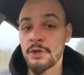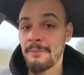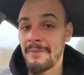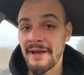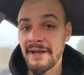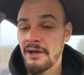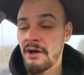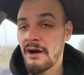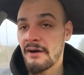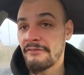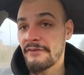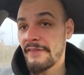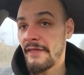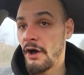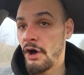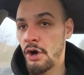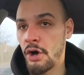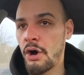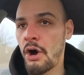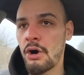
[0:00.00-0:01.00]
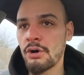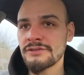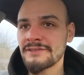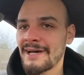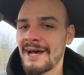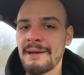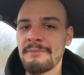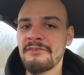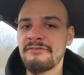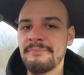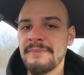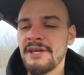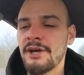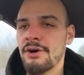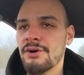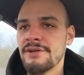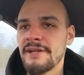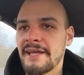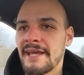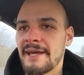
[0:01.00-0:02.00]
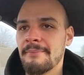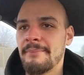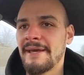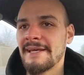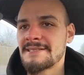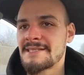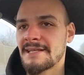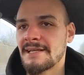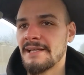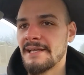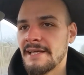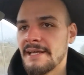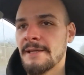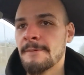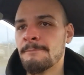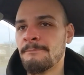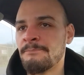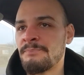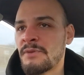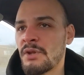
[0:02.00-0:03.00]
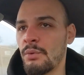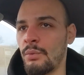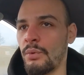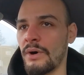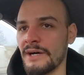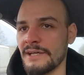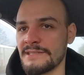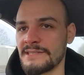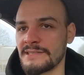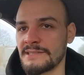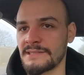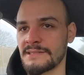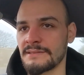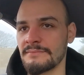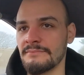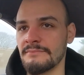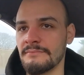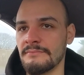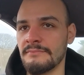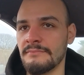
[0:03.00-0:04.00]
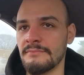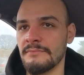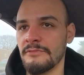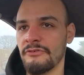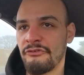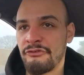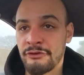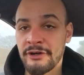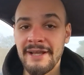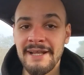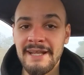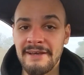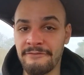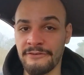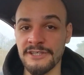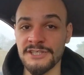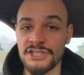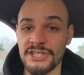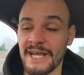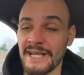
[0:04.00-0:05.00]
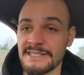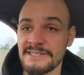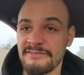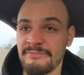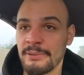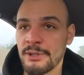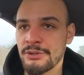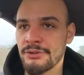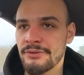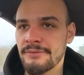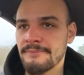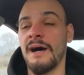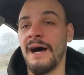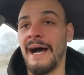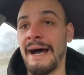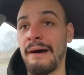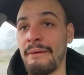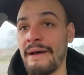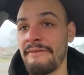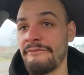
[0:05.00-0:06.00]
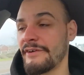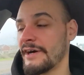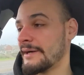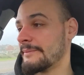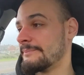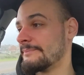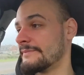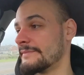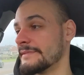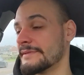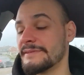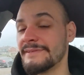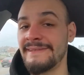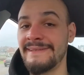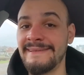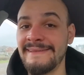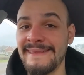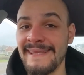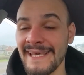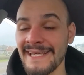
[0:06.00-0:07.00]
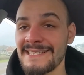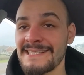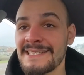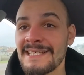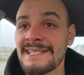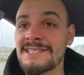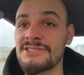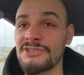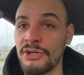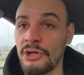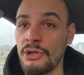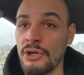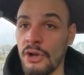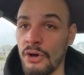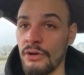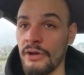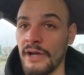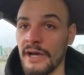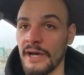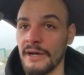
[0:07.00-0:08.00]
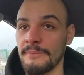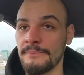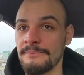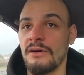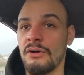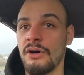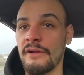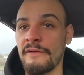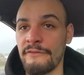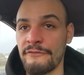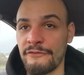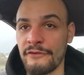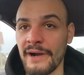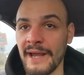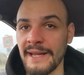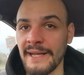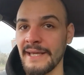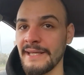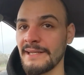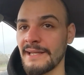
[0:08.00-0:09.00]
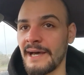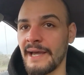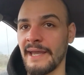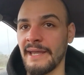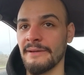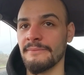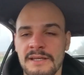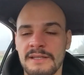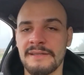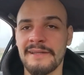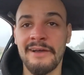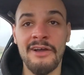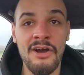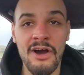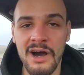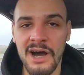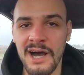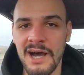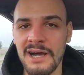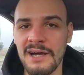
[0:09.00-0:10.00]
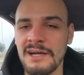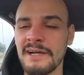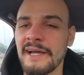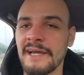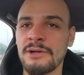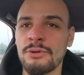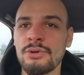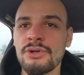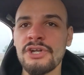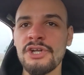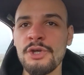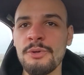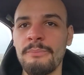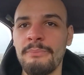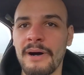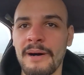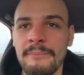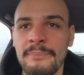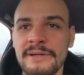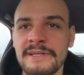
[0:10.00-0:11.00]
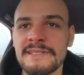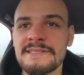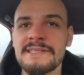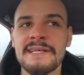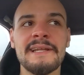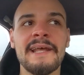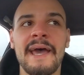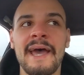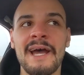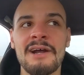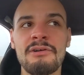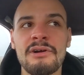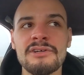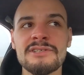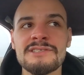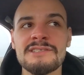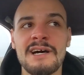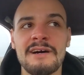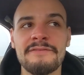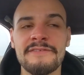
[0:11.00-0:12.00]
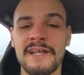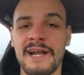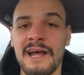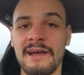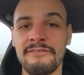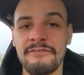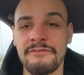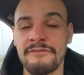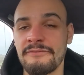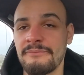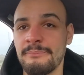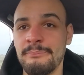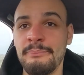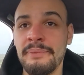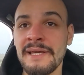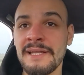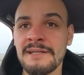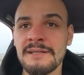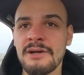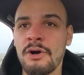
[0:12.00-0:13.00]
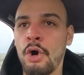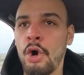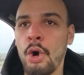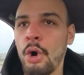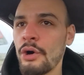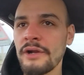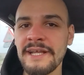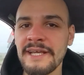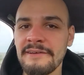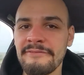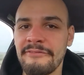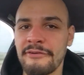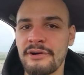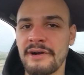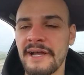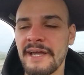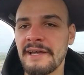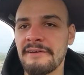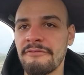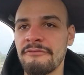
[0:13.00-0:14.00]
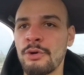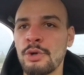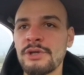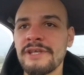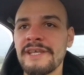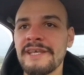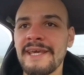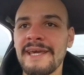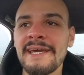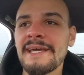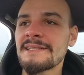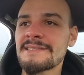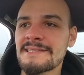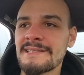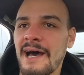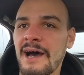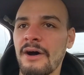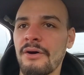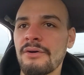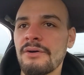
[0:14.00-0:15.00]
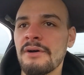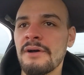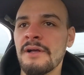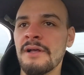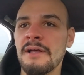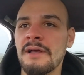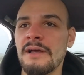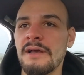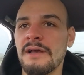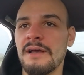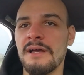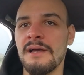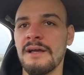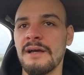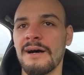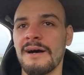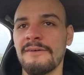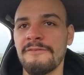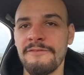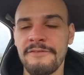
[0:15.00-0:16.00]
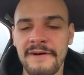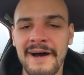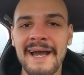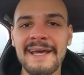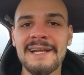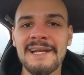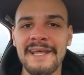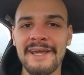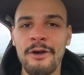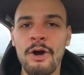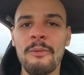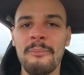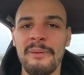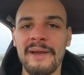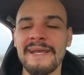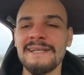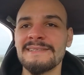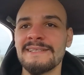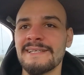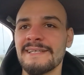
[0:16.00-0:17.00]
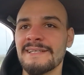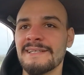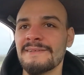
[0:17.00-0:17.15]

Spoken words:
my car for the whole time of me owning it basically was 3 different shades of blue. However, this is no longer. On Friday night, the car and all the new bumpers and aero stuff that I've been hoarding for it for years now finally got painted.